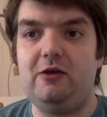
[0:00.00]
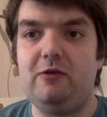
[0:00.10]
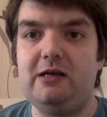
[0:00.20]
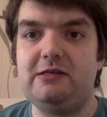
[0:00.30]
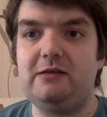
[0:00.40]

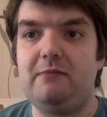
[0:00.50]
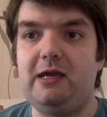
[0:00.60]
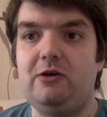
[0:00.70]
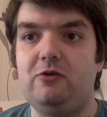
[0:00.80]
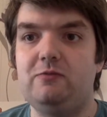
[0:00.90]
US it
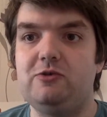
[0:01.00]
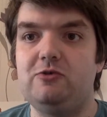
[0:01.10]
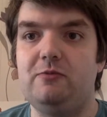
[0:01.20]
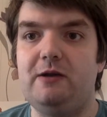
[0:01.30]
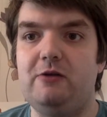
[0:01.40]
might come to
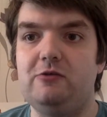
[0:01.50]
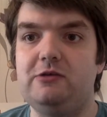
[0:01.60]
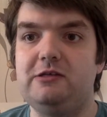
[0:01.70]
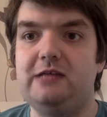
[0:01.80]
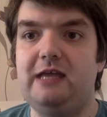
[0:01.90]
about,
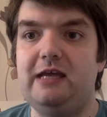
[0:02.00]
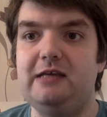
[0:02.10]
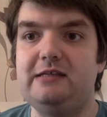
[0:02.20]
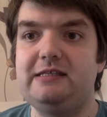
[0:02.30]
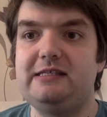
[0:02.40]
say,
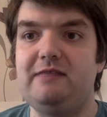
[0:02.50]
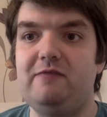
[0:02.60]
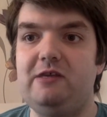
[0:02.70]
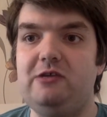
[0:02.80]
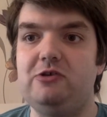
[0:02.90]

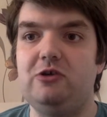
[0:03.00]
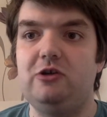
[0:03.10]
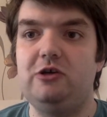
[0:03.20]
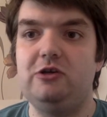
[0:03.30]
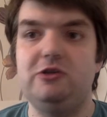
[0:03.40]

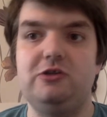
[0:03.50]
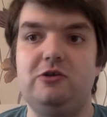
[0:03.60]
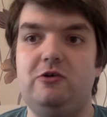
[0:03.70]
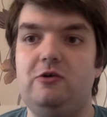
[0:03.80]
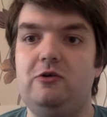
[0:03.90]
$70
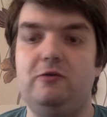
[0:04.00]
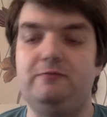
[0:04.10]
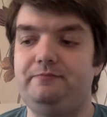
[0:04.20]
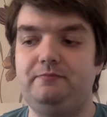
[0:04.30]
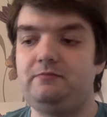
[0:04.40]
or
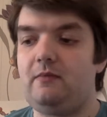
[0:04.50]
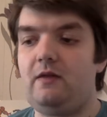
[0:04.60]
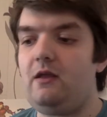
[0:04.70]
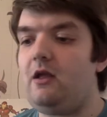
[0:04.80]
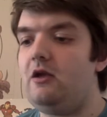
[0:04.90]

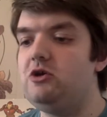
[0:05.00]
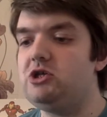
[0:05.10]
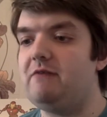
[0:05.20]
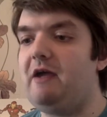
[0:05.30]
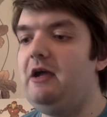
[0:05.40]

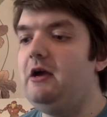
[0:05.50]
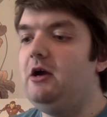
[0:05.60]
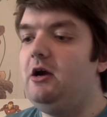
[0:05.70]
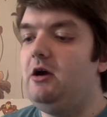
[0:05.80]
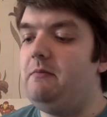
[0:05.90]
whichever.
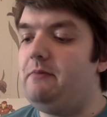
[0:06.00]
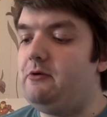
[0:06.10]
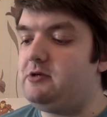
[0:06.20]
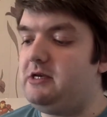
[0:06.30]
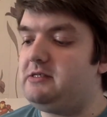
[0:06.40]

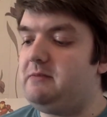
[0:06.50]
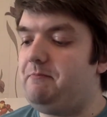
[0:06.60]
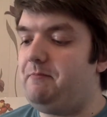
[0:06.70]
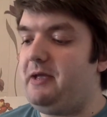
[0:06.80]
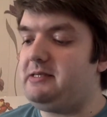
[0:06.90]
But it's the
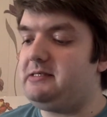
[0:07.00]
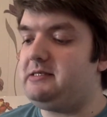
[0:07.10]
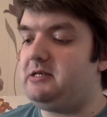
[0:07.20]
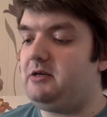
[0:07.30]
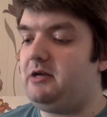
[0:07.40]

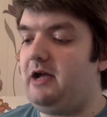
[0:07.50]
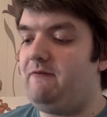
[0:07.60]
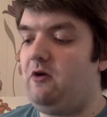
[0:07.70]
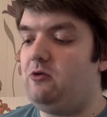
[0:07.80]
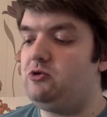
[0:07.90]
best. I
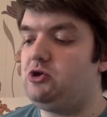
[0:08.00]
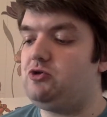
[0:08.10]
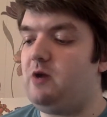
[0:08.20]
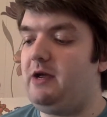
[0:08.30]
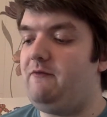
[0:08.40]
thought I'd just
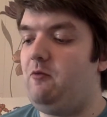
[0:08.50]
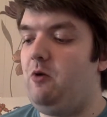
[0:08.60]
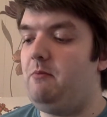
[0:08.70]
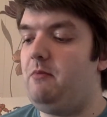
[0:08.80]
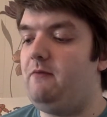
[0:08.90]
try for
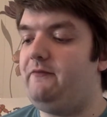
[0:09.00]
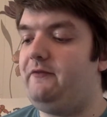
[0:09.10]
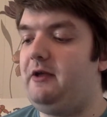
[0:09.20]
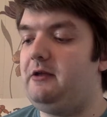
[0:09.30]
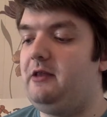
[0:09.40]
1
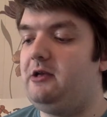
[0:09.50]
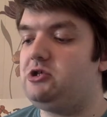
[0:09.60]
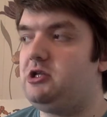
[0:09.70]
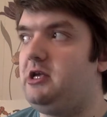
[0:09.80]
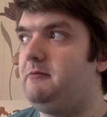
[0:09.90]
month and
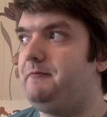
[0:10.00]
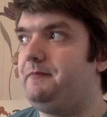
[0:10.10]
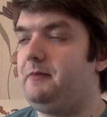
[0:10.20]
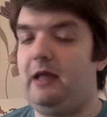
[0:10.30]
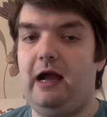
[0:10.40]
literally,
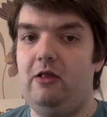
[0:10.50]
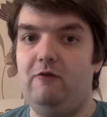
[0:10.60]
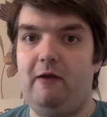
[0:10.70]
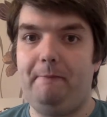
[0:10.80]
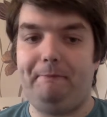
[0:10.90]
I
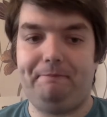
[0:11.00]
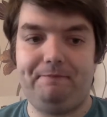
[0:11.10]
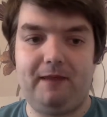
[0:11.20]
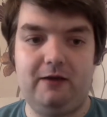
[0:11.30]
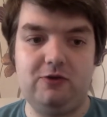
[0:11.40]
love it.
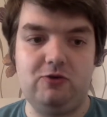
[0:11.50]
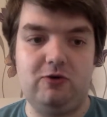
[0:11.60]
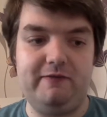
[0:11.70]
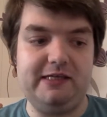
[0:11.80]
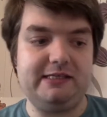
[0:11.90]
So
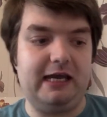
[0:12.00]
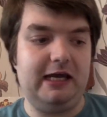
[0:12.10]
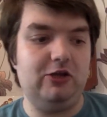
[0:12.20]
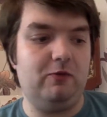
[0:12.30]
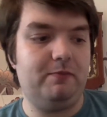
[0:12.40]
if you
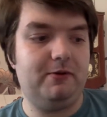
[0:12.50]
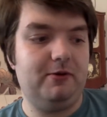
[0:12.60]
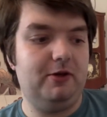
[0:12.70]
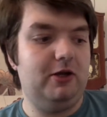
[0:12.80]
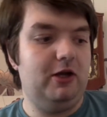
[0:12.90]
sign up
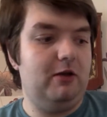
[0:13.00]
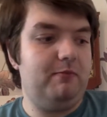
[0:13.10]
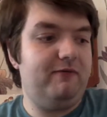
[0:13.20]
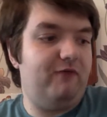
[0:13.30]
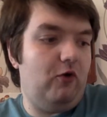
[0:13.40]

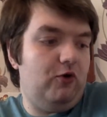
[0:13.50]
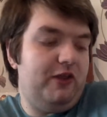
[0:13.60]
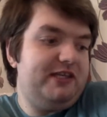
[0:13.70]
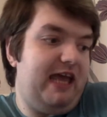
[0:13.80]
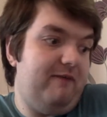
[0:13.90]
before
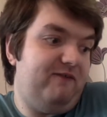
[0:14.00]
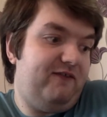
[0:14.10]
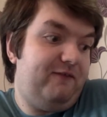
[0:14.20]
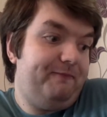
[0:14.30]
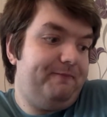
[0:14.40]
the 10th,